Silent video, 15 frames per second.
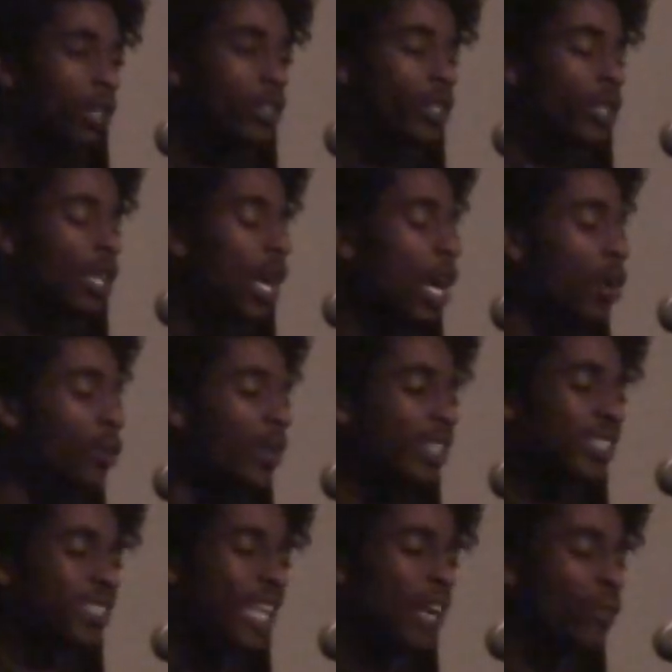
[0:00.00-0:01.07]
until the concrete
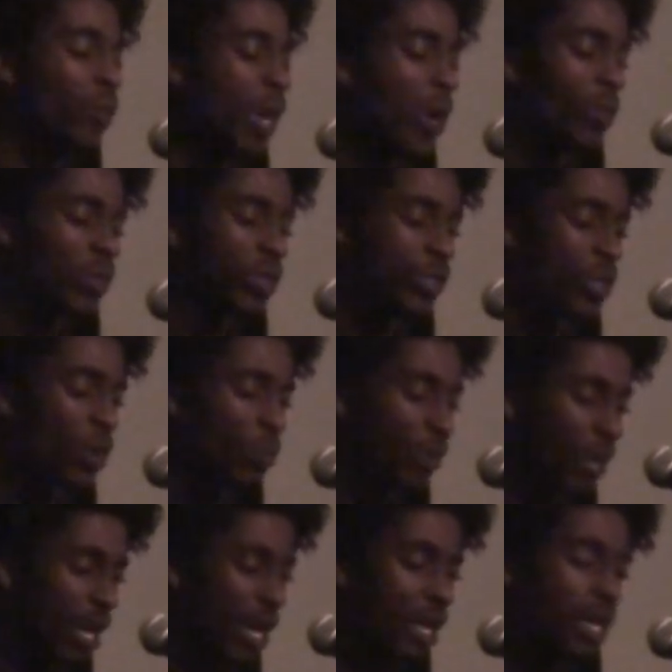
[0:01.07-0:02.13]
is stained red with your
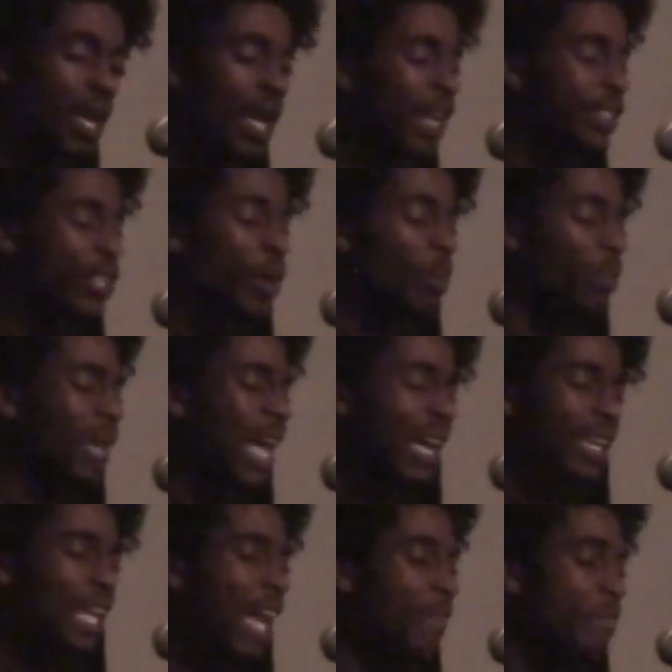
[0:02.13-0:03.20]
blood, until black
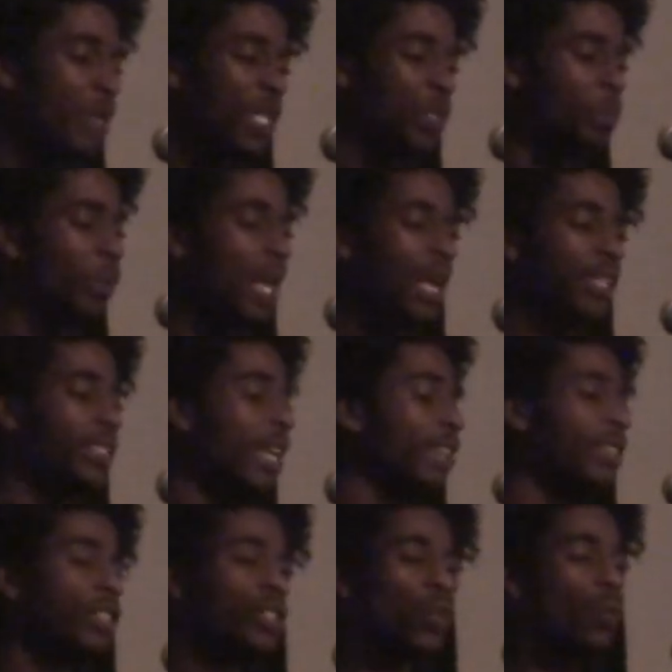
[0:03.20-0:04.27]
life means black
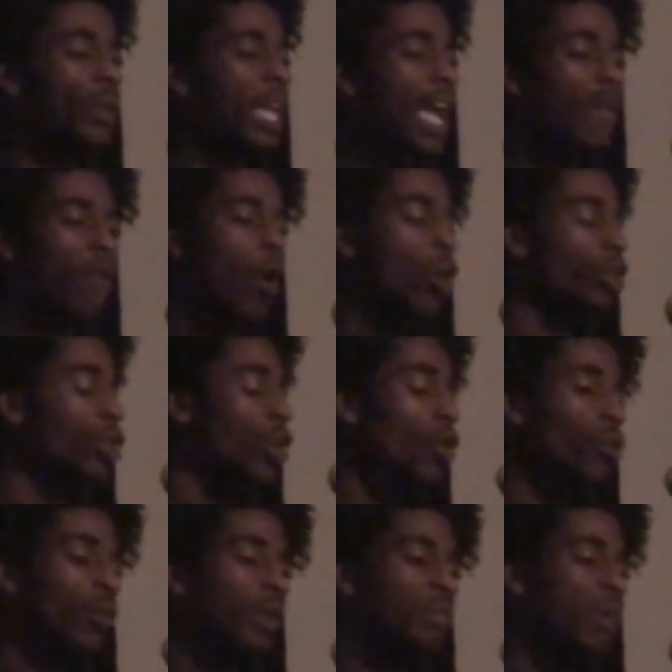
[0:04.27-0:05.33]
death, until we have all of your
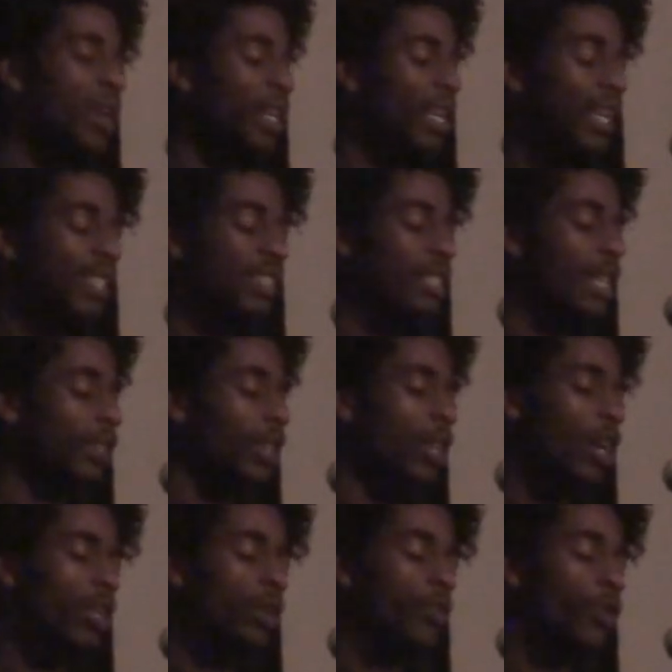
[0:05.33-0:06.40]
green money, and isn't that the
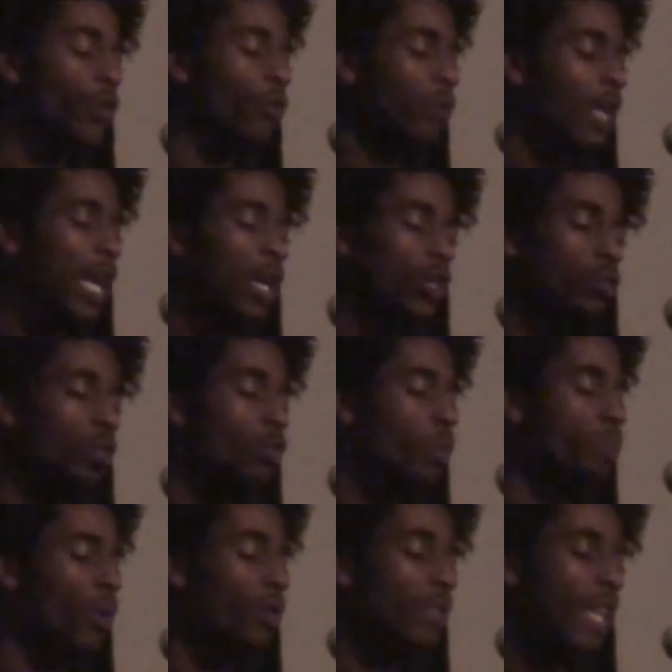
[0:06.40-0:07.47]
color of your flag, because we
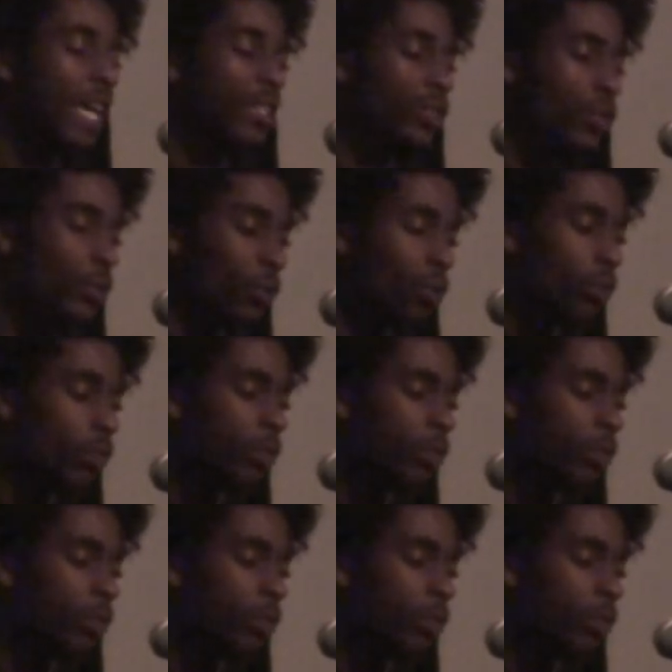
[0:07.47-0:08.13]
will burn that too.